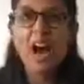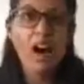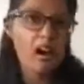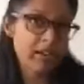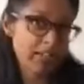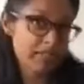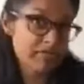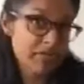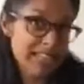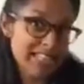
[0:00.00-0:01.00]
Are you
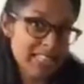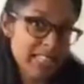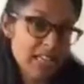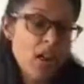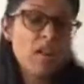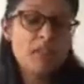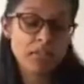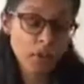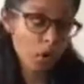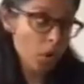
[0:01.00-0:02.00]
ready
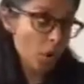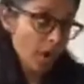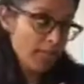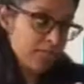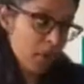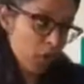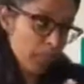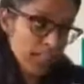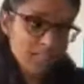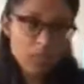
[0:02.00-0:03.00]
for
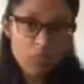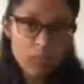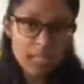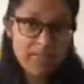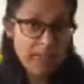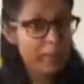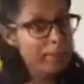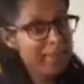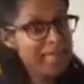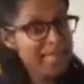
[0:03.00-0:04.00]
Phonics with
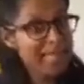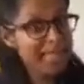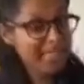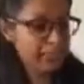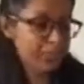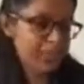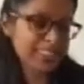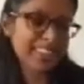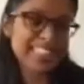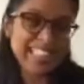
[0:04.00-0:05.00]
me, Mrs
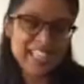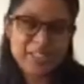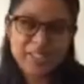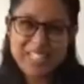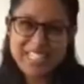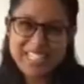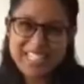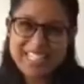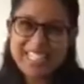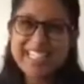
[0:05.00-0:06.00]

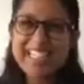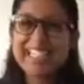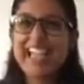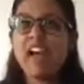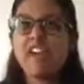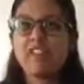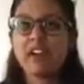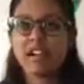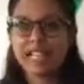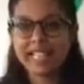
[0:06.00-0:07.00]
Deojee?
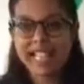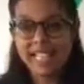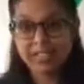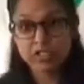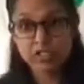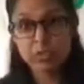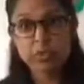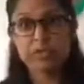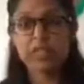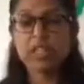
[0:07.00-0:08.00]
Right, let's do the
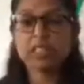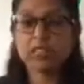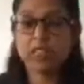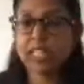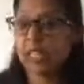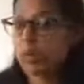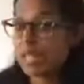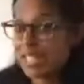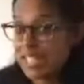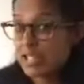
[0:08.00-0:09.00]
first thing that we
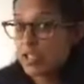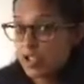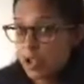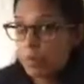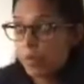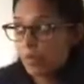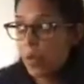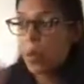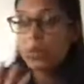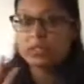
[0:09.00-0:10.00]
need to do before we
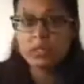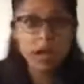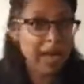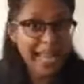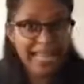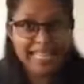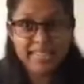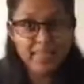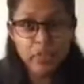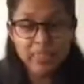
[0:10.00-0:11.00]
start any
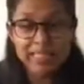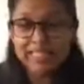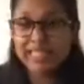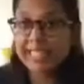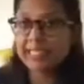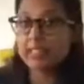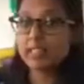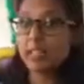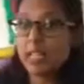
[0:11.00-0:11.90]
phonics lesson.